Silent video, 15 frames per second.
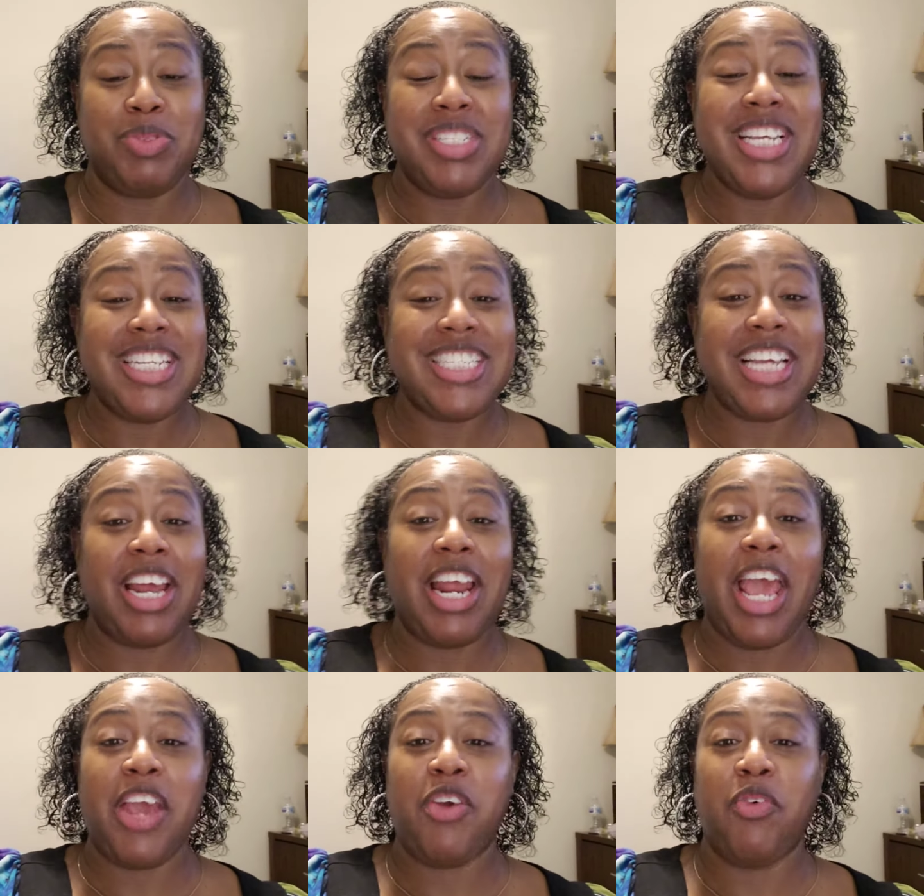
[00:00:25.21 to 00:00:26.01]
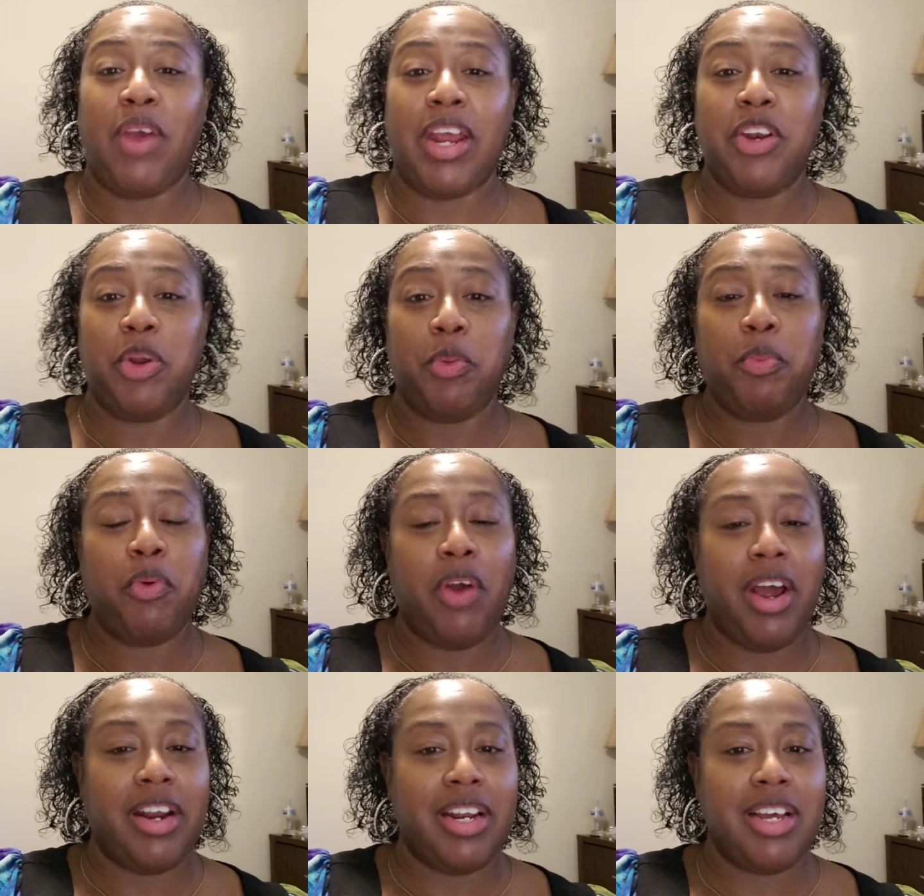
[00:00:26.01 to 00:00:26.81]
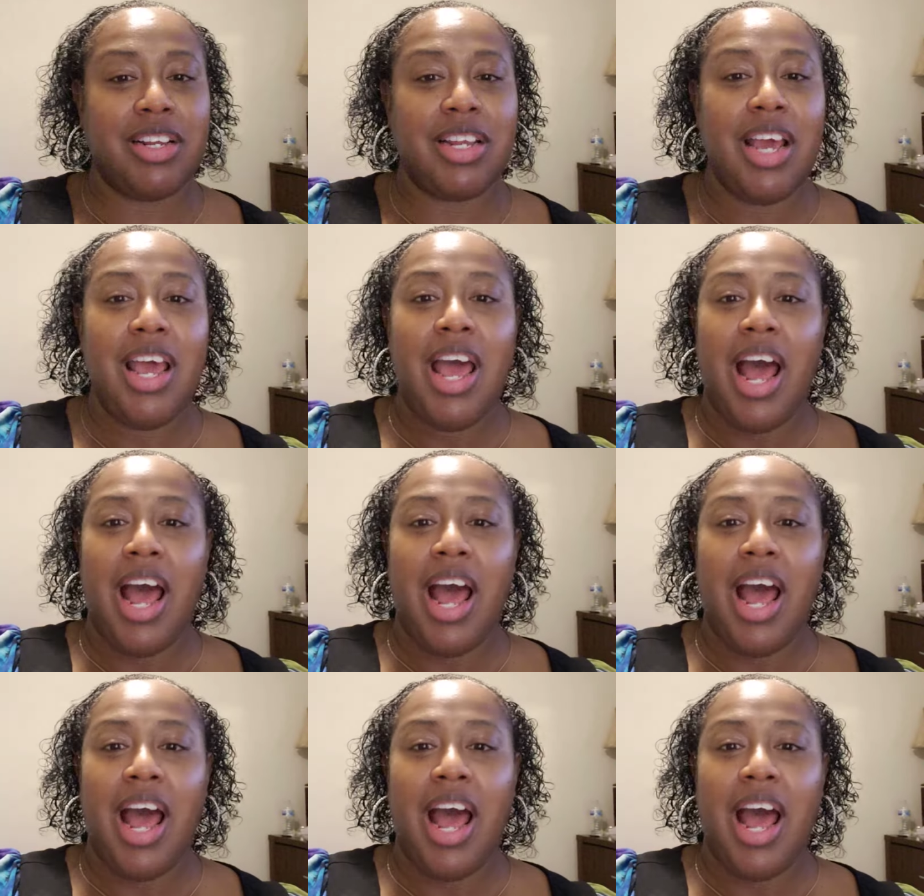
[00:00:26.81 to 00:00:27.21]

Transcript: We're testing out a great new product.